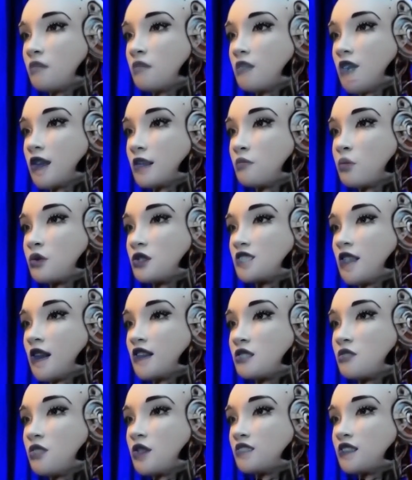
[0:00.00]
And
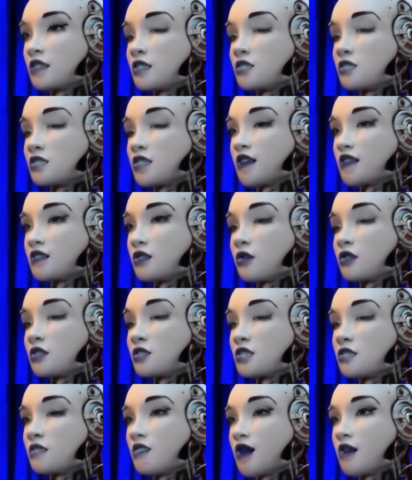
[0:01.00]
precisely these
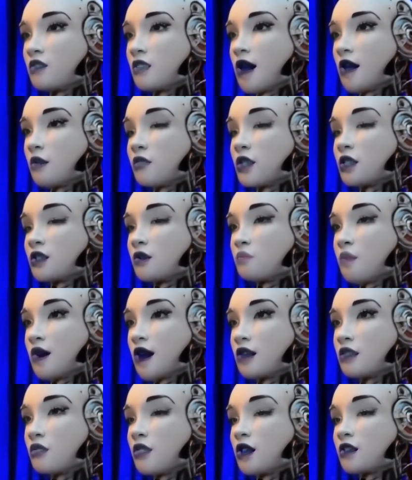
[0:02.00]
standards allow the
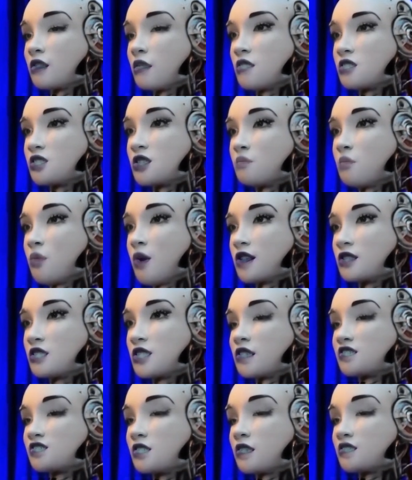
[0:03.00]
compiler to
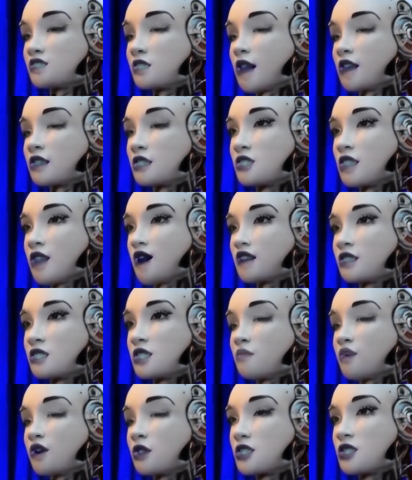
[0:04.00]
process these next lines
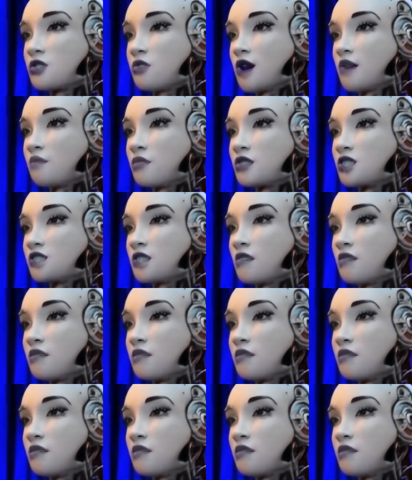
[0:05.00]
of our script.